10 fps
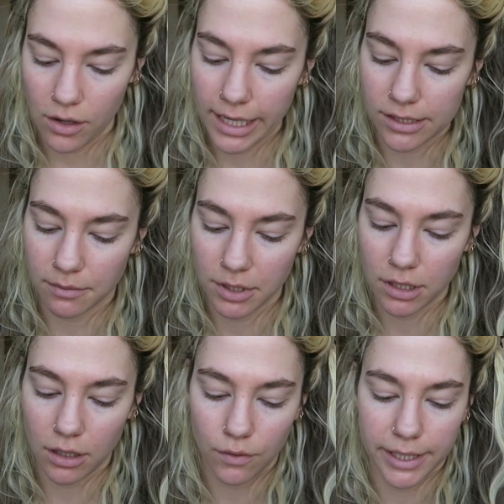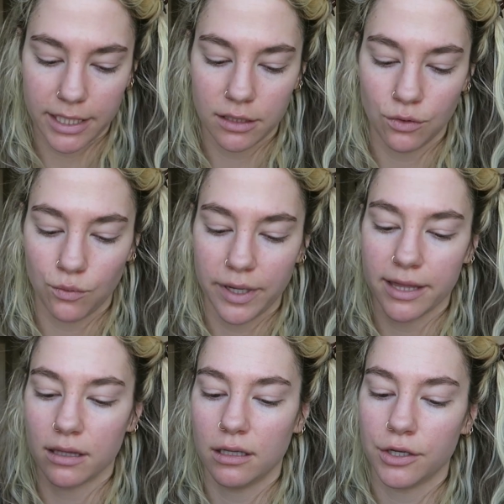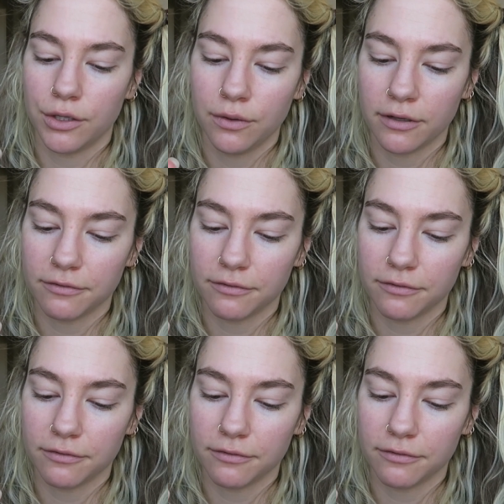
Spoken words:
Okay, so I'm gonna go in with Laguna